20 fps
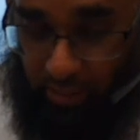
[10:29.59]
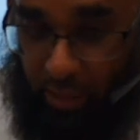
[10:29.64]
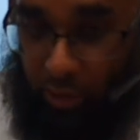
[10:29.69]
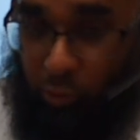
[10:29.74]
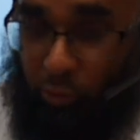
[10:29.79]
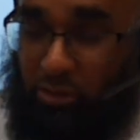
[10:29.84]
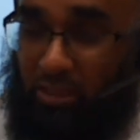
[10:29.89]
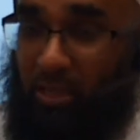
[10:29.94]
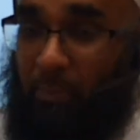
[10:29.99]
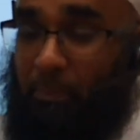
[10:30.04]
it
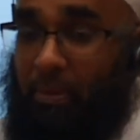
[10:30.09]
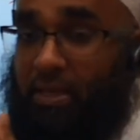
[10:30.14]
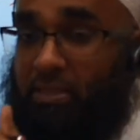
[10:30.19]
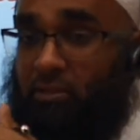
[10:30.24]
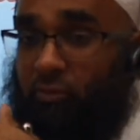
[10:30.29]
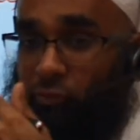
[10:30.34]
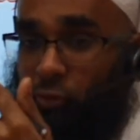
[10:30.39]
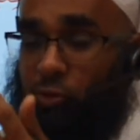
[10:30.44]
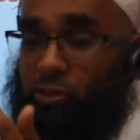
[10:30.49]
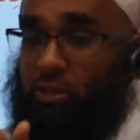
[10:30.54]
usually implies
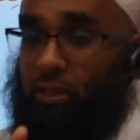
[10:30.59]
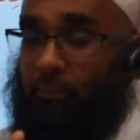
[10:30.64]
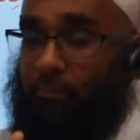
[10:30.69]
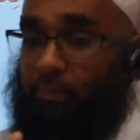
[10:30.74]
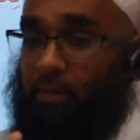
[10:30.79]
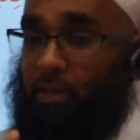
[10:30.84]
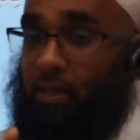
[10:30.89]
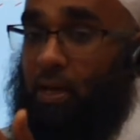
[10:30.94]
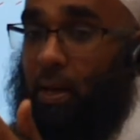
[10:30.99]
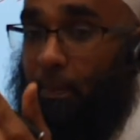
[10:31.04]
the future.
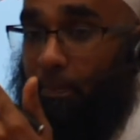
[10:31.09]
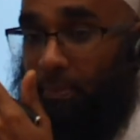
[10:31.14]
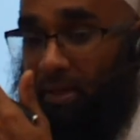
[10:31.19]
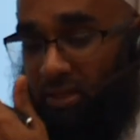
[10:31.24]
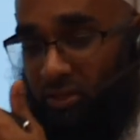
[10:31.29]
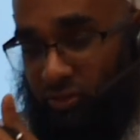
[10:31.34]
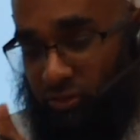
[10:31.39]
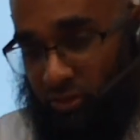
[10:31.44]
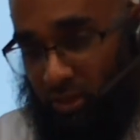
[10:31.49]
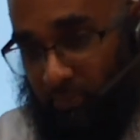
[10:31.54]

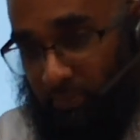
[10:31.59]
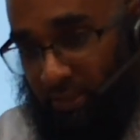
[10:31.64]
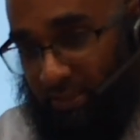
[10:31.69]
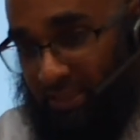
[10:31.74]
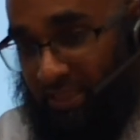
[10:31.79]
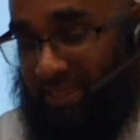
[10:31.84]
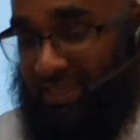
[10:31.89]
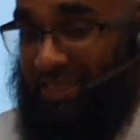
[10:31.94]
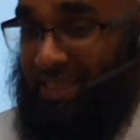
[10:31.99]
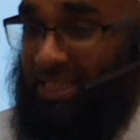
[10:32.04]
Man
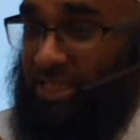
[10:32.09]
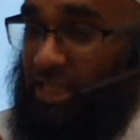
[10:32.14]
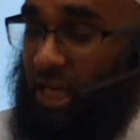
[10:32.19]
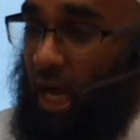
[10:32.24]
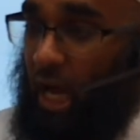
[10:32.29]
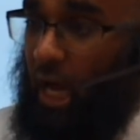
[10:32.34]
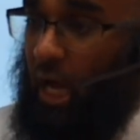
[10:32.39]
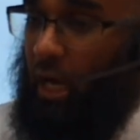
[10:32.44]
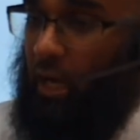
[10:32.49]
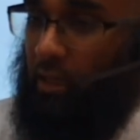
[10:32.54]
samata
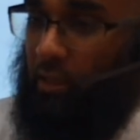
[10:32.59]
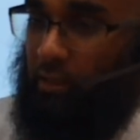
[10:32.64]
najah.